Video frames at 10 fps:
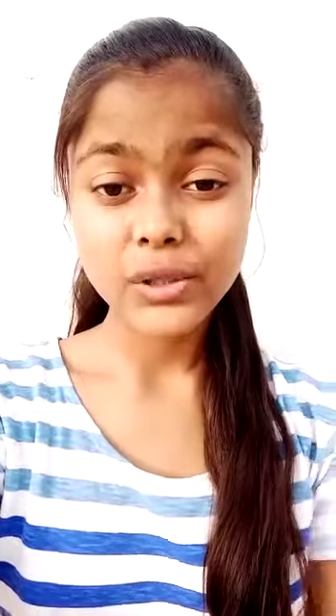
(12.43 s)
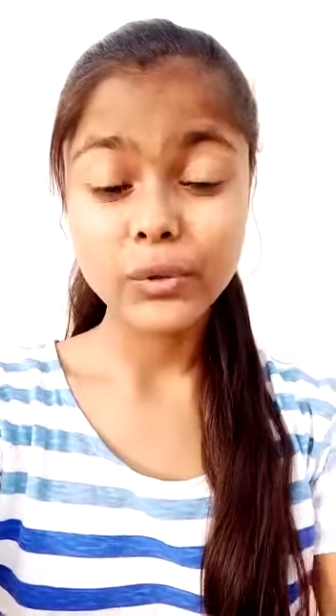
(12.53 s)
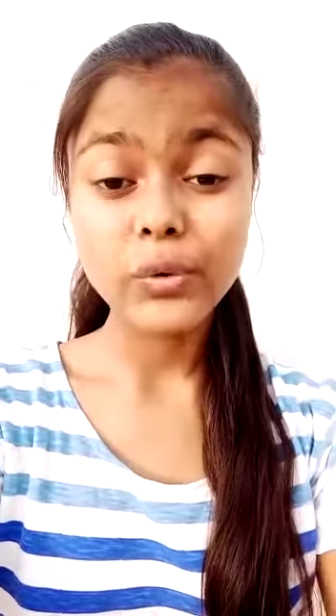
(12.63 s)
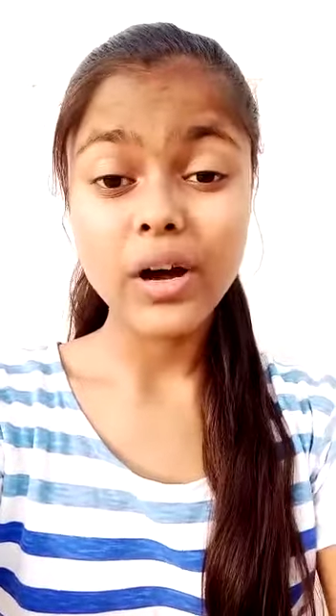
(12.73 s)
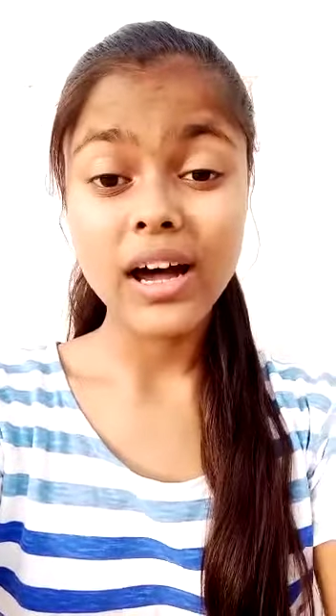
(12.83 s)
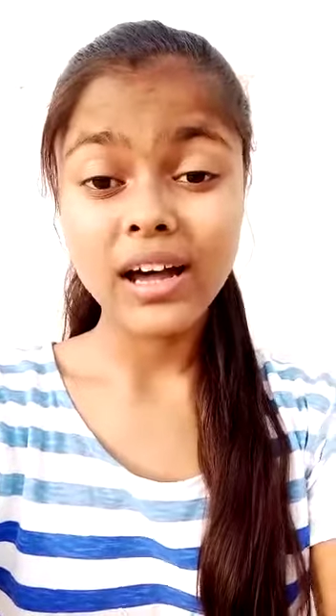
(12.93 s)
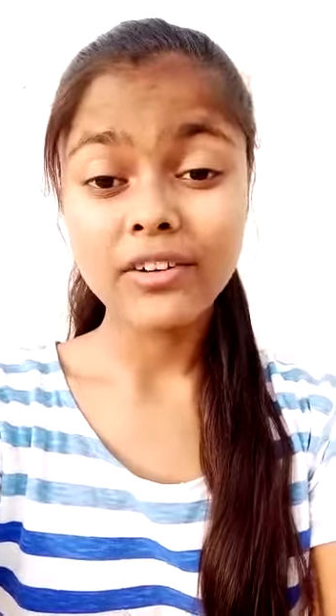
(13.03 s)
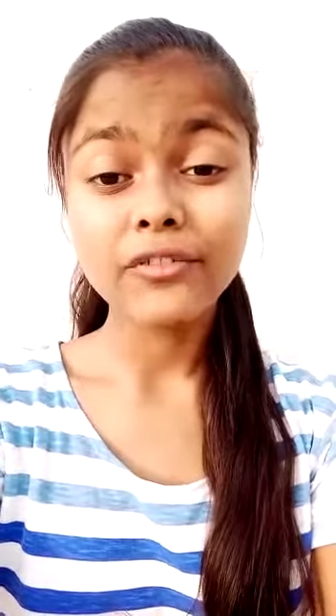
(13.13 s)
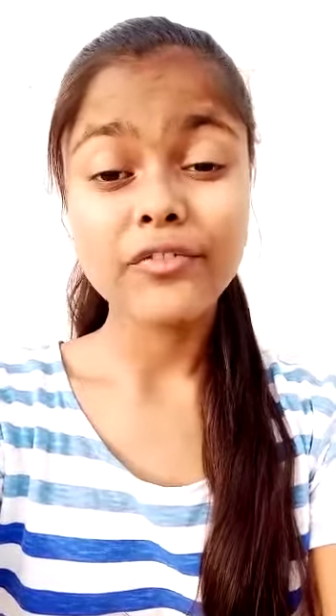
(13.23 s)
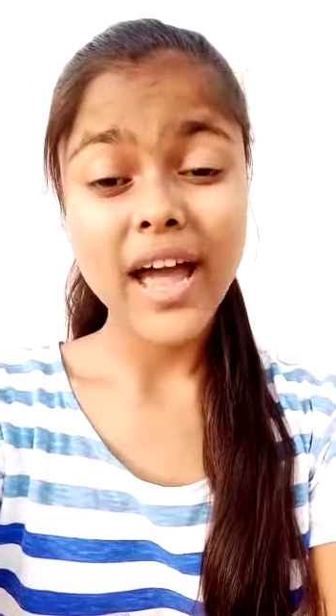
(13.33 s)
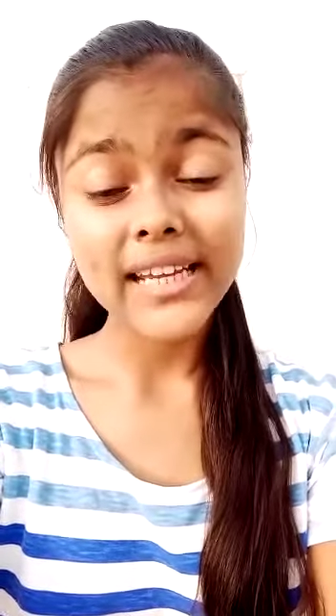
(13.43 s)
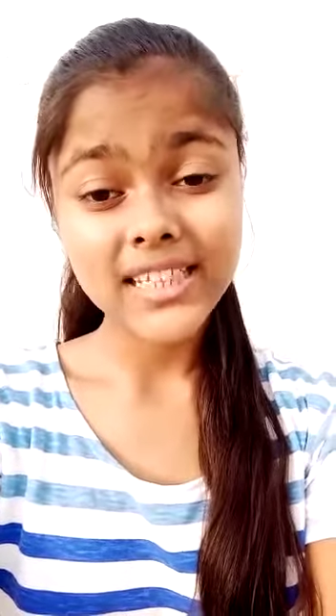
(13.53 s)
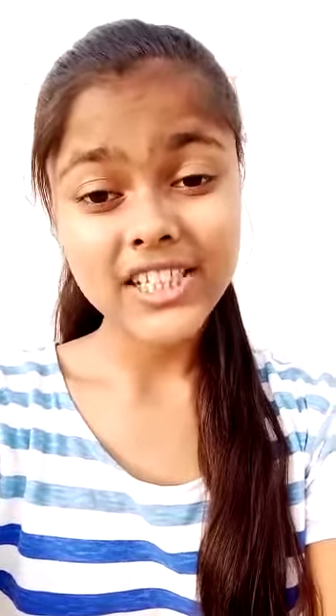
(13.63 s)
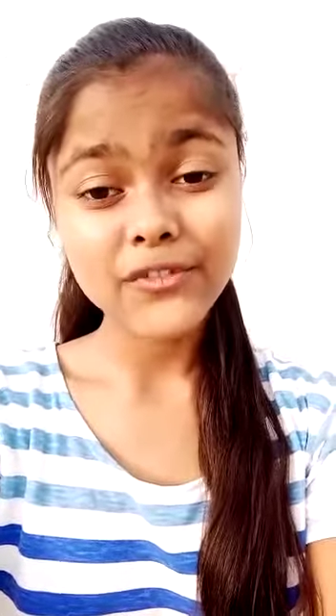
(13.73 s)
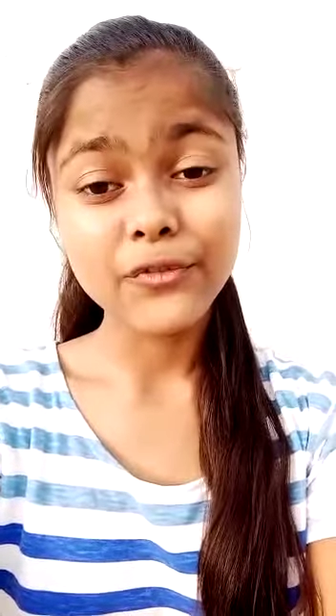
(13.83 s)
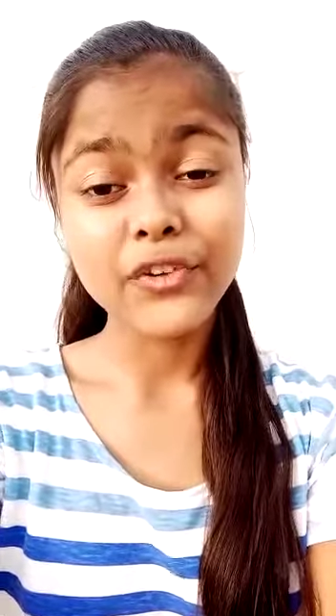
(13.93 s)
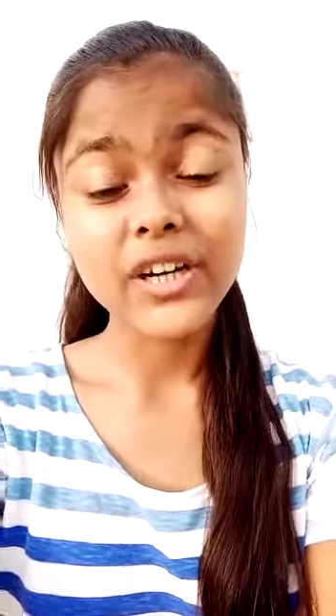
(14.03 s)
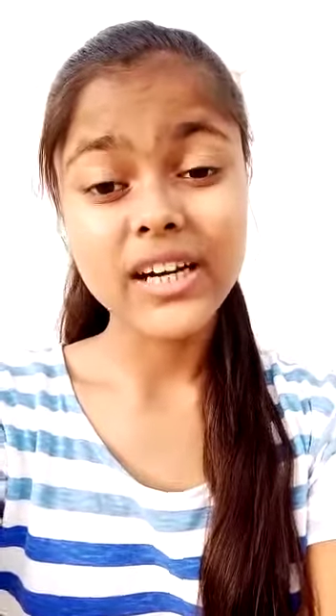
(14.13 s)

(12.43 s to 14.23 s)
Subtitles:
who are fighting for